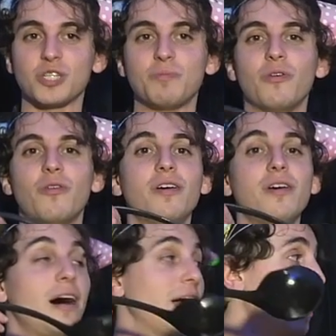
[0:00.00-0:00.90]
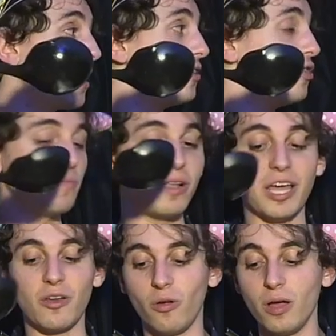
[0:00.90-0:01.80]
spoon. I gotta use my
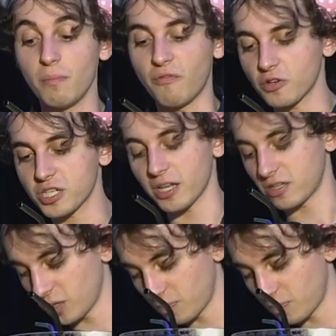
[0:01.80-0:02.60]
ladle. But first I gotta take a